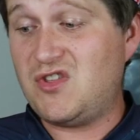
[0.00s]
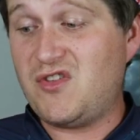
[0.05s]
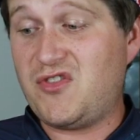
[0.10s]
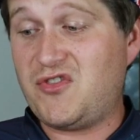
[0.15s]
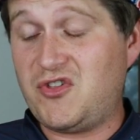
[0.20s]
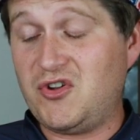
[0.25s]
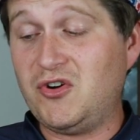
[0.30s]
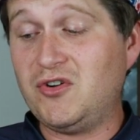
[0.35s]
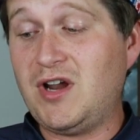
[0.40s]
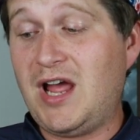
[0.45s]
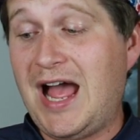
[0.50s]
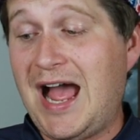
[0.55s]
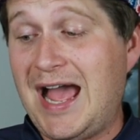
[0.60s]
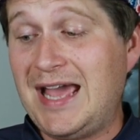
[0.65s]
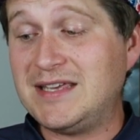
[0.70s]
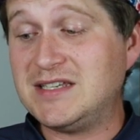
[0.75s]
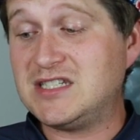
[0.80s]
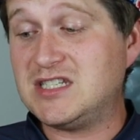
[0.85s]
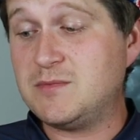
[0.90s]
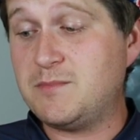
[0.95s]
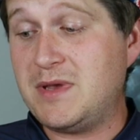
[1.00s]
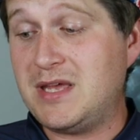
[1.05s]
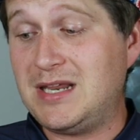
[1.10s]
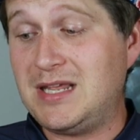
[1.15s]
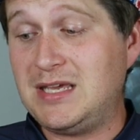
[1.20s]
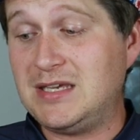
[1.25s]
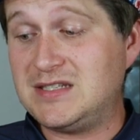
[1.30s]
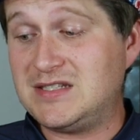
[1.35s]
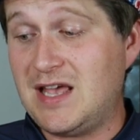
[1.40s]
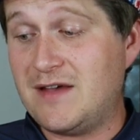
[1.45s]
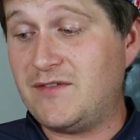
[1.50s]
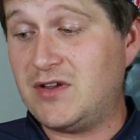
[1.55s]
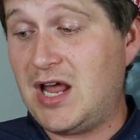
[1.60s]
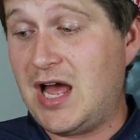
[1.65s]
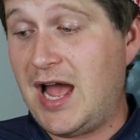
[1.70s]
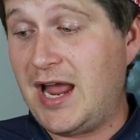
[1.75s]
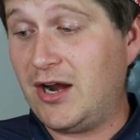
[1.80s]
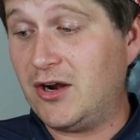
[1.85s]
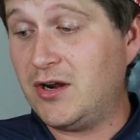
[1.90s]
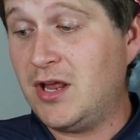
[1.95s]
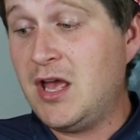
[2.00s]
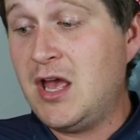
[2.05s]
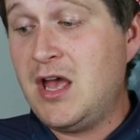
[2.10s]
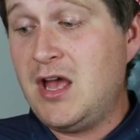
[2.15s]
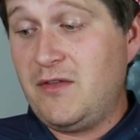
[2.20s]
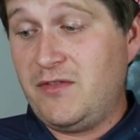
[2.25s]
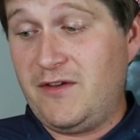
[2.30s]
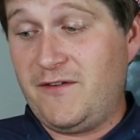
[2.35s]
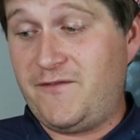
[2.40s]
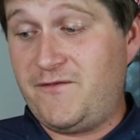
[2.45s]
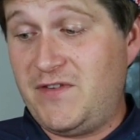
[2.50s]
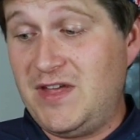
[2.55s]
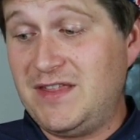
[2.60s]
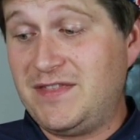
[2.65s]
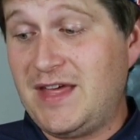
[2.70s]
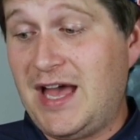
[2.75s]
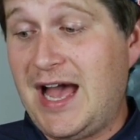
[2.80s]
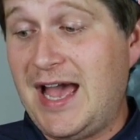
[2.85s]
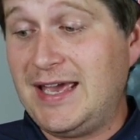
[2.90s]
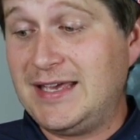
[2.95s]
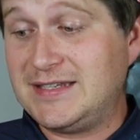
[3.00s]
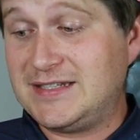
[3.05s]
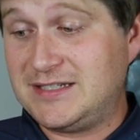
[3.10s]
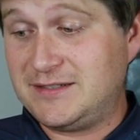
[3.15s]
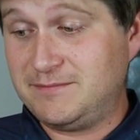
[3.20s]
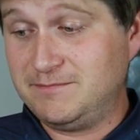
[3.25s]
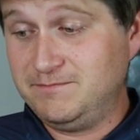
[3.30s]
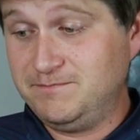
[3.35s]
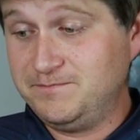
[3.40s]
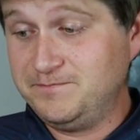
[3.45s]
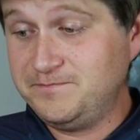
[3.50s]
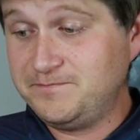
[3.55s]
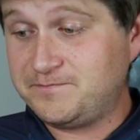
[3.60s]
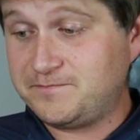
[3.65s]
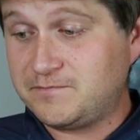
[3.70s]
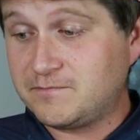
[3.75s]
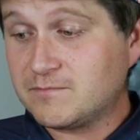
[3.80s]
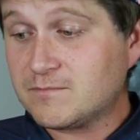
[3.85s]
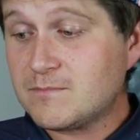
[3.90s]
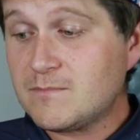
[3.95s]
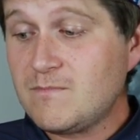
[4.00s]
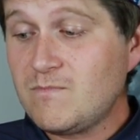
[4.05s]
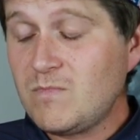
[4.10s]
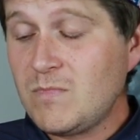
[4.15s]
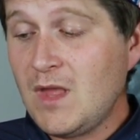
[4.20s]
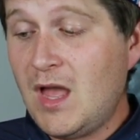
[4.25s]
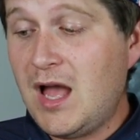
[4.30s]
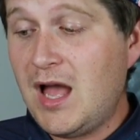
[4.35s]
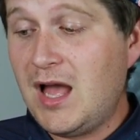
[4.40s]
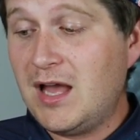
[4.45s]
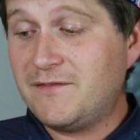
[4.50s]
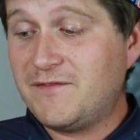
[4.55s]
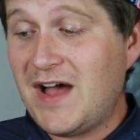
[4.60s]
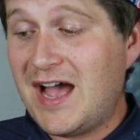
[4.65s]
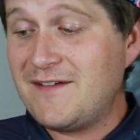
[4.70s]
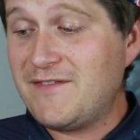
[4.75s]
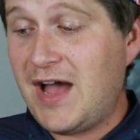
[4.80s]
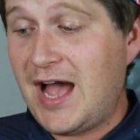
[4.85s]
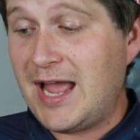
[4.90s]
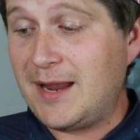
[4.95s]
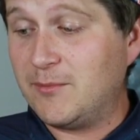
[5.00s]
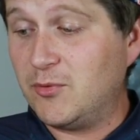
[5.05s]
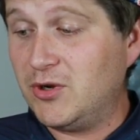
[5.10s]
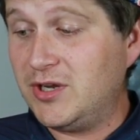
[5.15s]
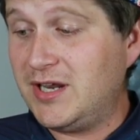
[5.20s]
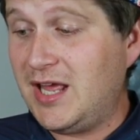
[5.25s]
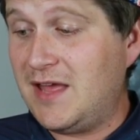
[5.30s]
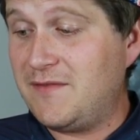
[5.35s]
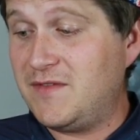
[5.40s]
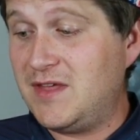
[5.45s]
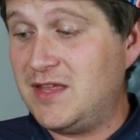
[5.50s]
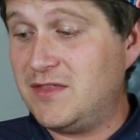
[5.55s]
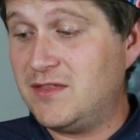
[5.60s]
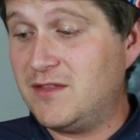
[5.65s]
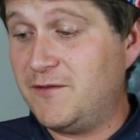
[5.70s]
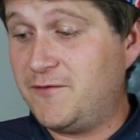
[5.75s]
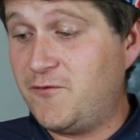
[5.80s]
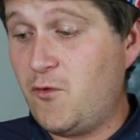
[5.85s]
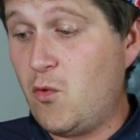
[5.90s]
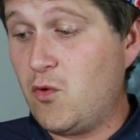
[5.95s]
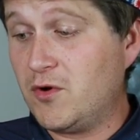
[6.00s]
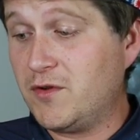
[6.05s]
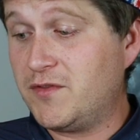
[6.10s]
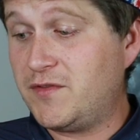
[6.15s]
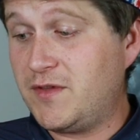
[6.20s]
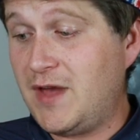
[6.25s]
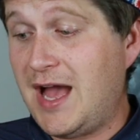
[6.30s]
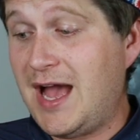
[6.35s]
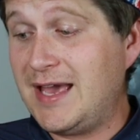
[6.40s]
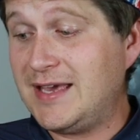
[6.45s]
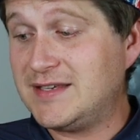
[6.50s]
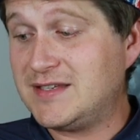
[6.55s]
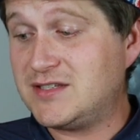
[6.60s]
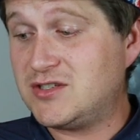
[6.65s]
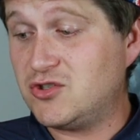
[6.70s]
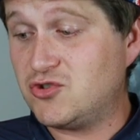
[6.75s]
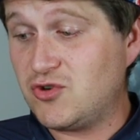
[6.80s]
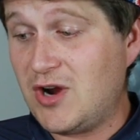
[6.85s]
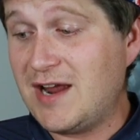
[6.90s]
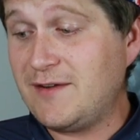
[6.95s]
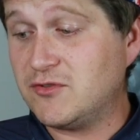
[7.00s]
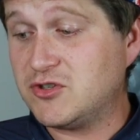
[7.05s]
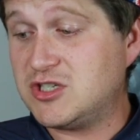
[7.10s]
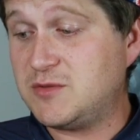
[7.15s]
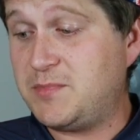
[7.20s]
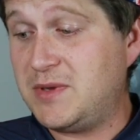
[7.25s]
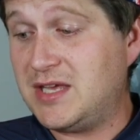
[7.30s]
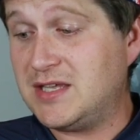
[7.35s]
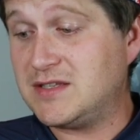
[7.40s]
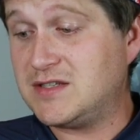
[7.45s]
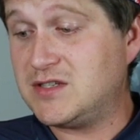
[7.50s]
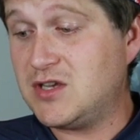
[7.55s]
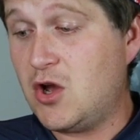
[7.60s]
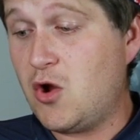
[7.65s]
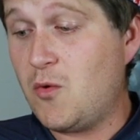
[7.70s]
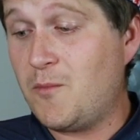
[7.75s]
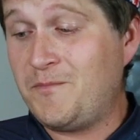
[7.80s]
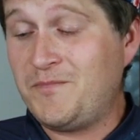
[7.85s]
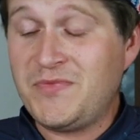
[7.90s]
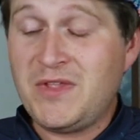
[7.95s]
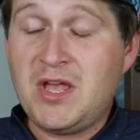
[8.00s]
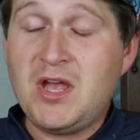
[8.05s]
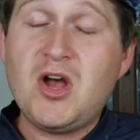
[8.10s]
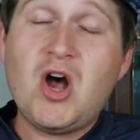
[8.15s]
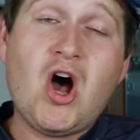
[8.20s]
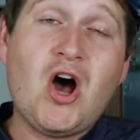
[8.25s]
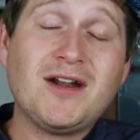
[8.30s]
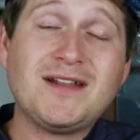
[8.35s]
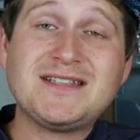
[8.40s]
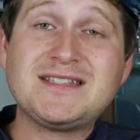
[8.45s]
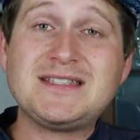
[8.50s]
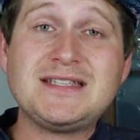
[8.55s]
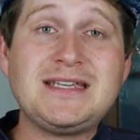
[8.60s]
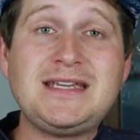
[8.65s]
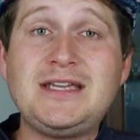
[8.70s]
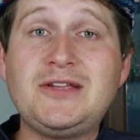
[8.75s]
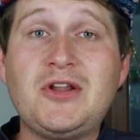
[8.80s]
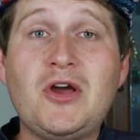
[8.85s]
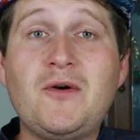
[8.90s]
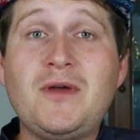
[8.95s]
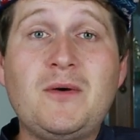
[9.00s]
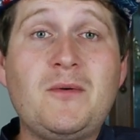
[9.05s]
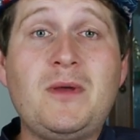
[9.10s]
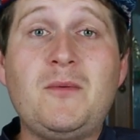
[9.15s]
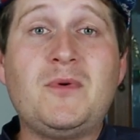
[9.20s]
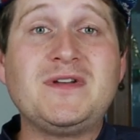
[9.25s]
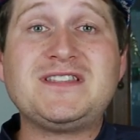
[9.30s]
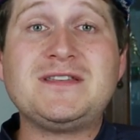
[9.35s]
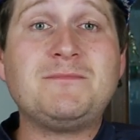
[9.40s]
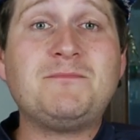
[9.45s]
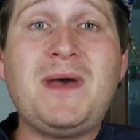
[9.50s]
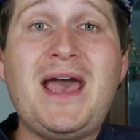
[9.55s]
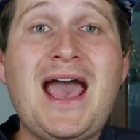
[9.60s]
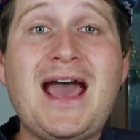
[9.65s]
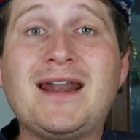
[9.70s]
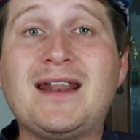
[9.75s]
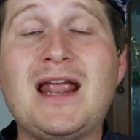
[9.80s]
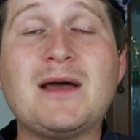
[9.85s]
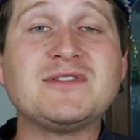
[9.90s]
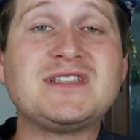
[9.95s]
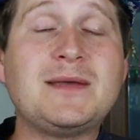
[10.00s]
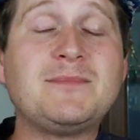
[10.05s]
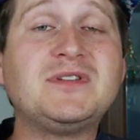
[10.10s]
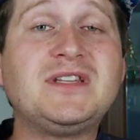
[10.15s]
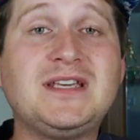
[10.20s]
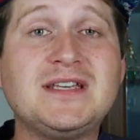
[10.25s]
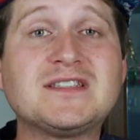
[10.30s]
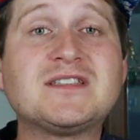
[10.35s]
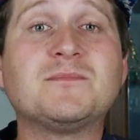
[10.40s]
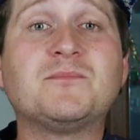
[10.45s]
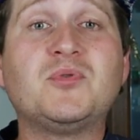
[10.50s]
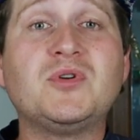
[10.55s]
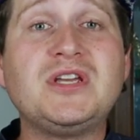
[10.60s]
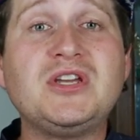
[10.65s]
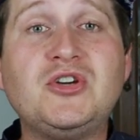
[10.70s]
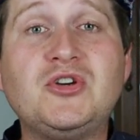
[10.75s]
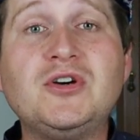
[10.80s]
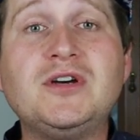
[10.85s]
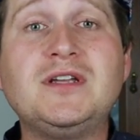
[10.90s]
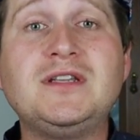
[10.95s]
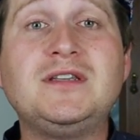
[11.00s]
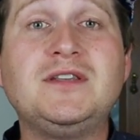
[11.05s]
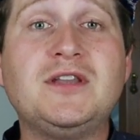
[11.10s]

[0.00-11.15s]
the 3rd highest spinning 7-iron, the 5th highest 5-hybrid, and then the 4th highest driver spin. So honestly, you know, it wasn't bad, and I was able to get some pretty good